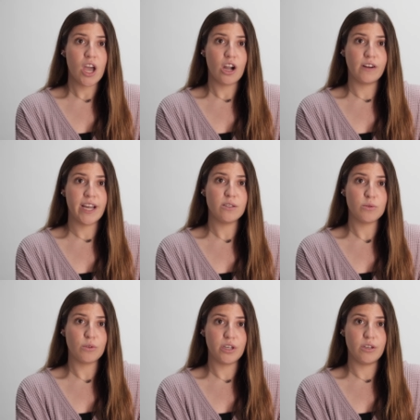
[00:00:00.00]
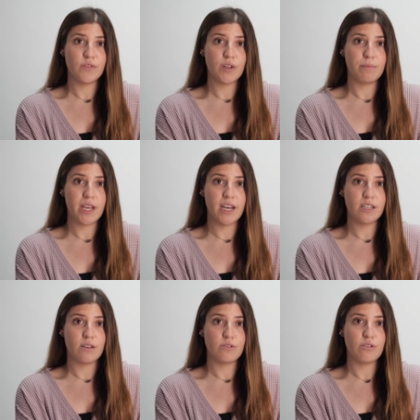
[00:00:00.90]
A great tool to use for
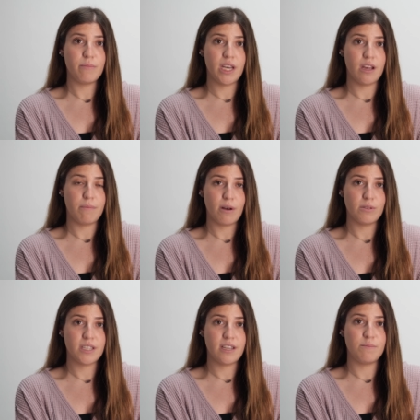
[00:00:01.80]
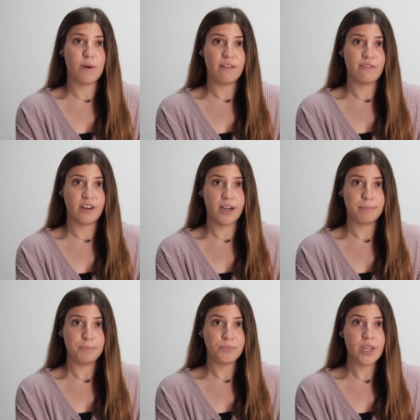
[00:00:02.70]
planning social media posts is Buffer.
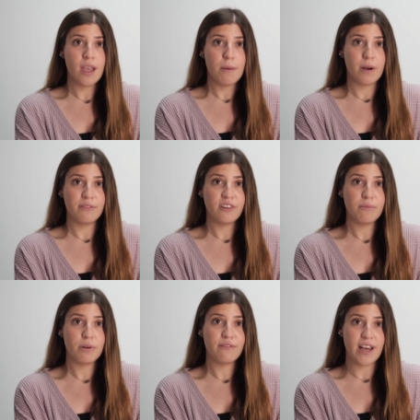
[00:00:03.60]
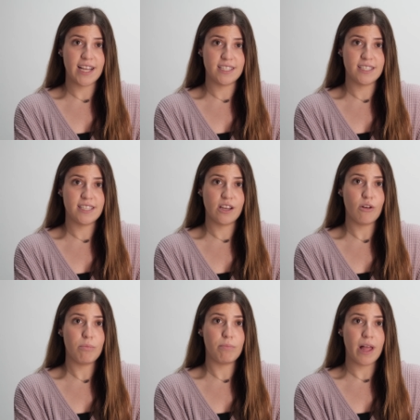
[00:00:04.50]
Buffer provides a
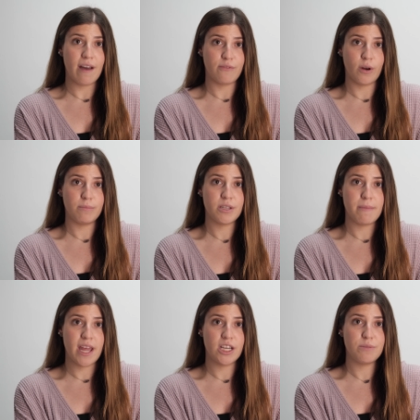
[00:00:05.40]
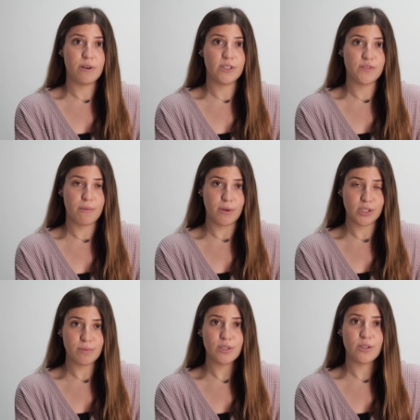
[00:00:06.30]
single platform to manage posts for
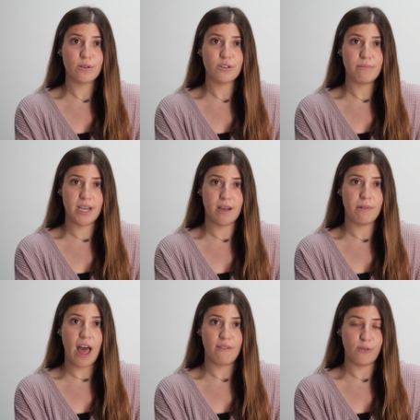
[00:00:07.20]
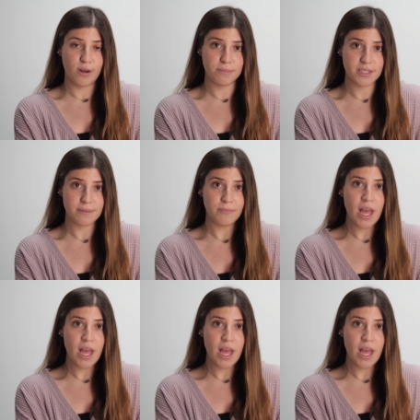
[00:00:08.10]
multiple social media platforms.